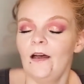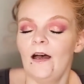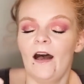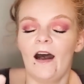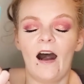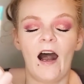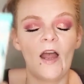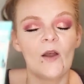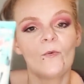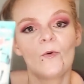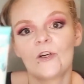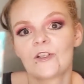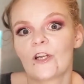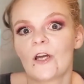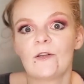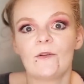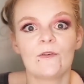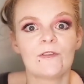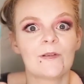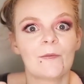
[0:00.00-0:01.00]
I wish I
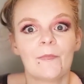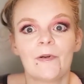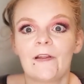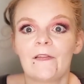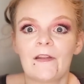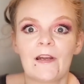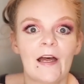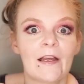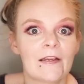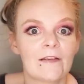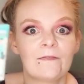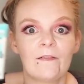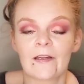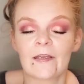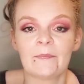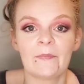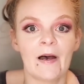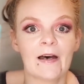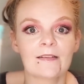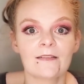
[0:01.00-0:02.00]
knew somebody that I could
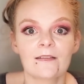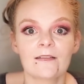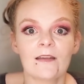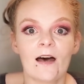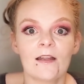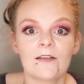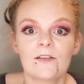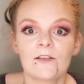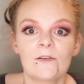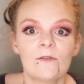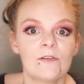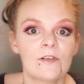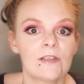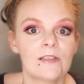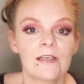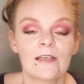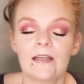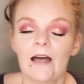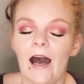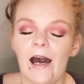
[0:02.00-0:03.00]
fucking pass this on to and just
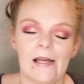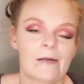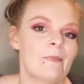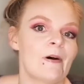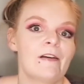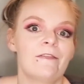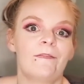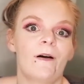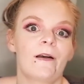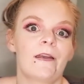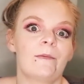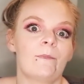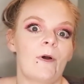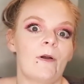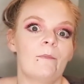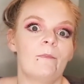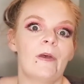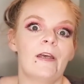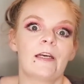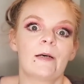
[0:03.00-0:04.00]
get it out of my fucking
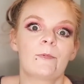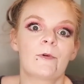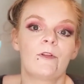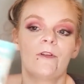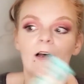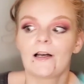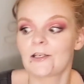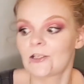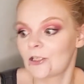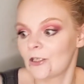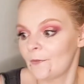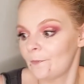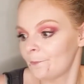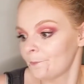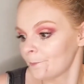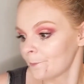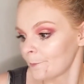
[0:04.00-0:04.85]
makeup collection.